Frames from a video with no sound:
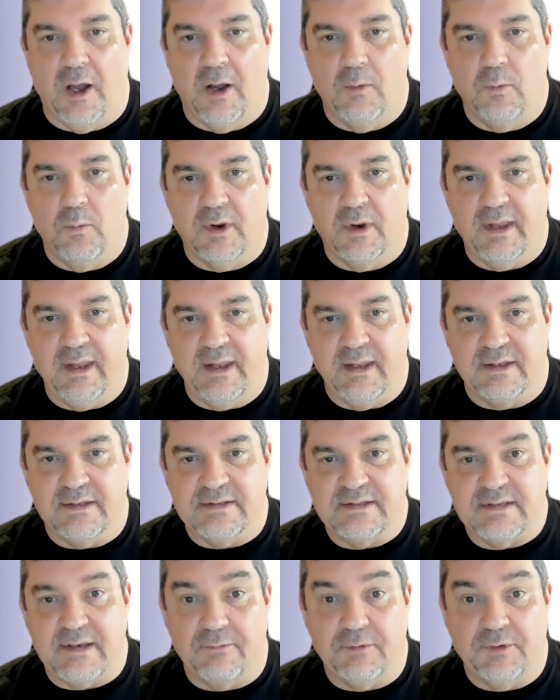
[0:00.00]
working in
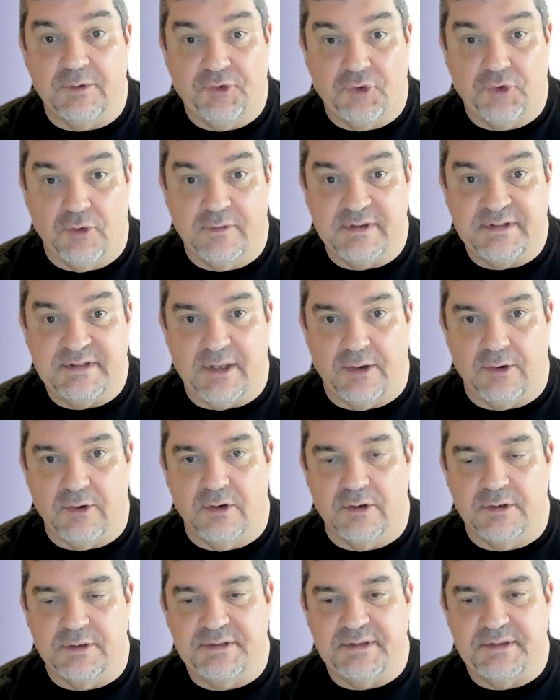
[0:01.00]
several service
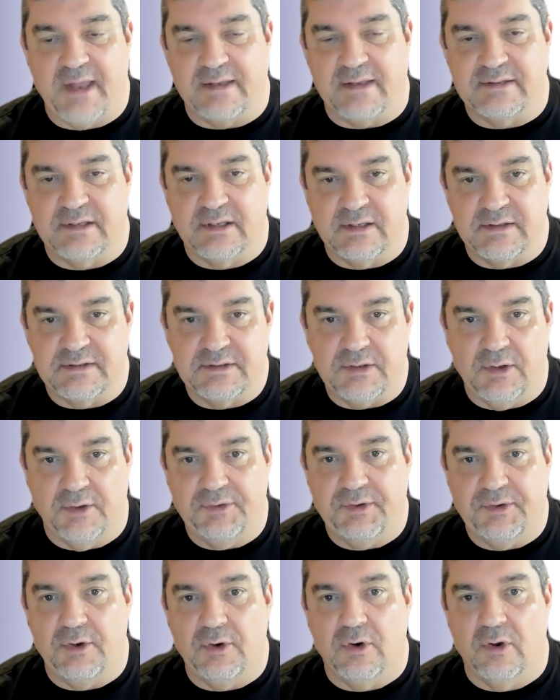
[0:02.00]
centers as a
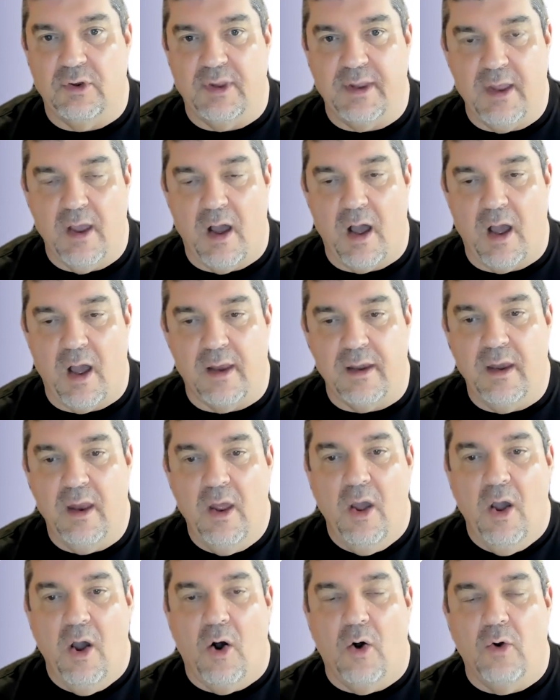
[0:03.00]
consultant early on,
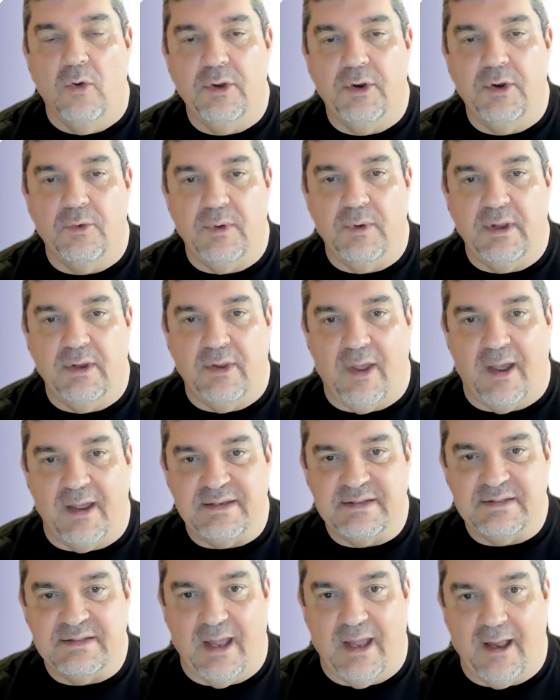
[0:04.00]
only to
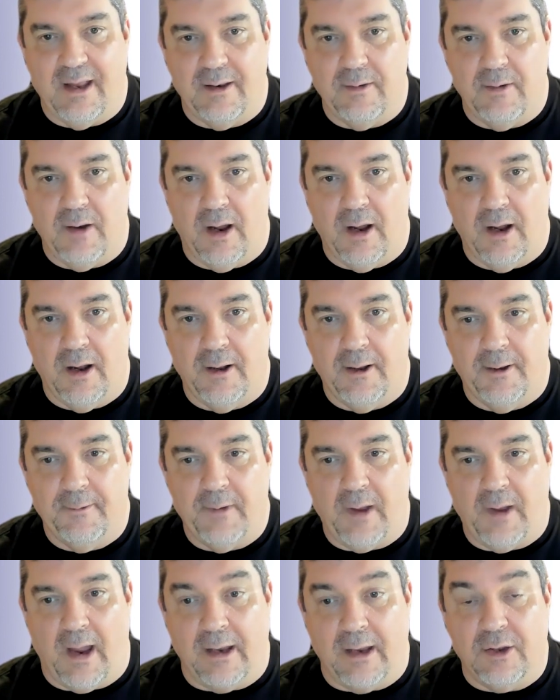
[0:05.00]
realize that
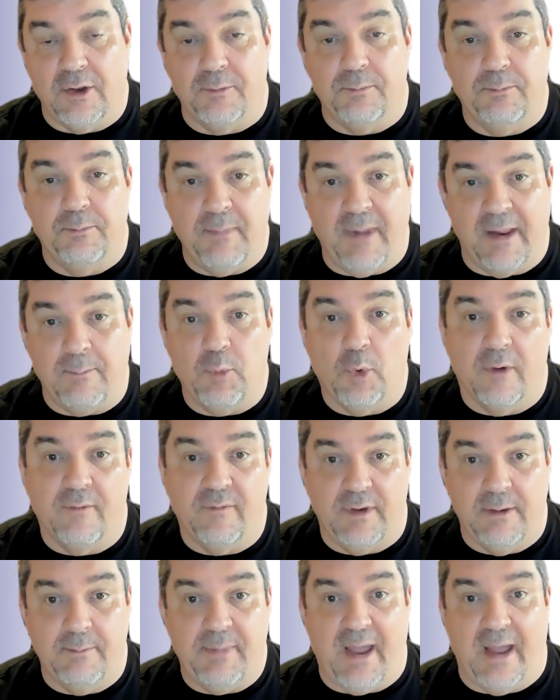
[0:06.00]
I could make more of
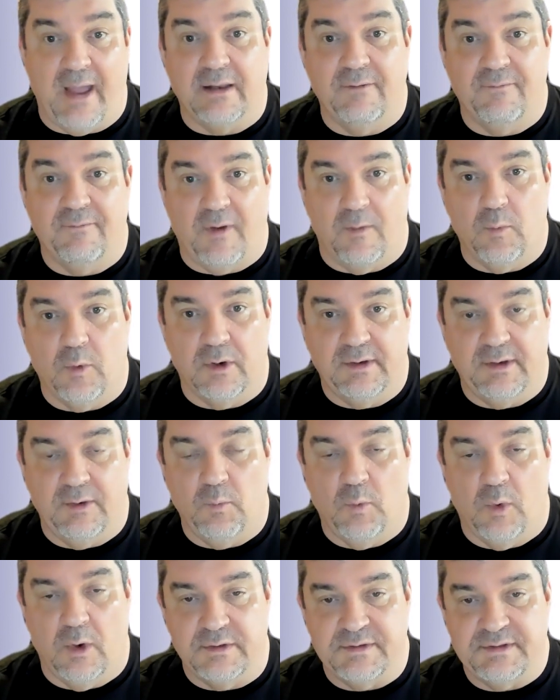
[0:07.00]
an impact if I worked
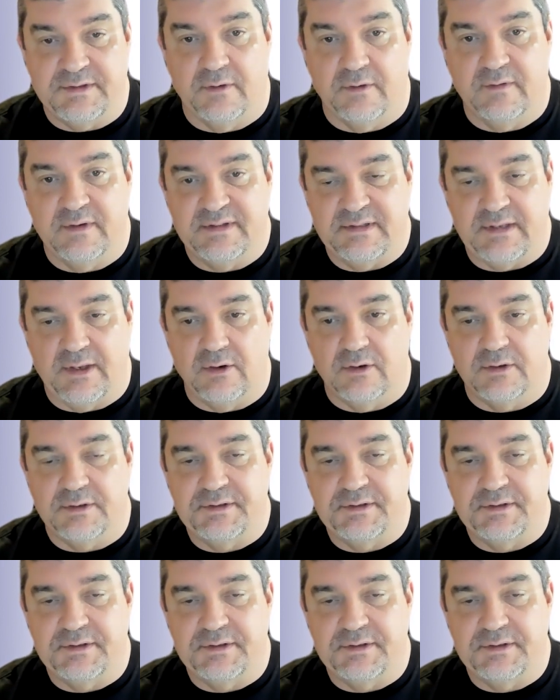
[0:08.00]
in one service center.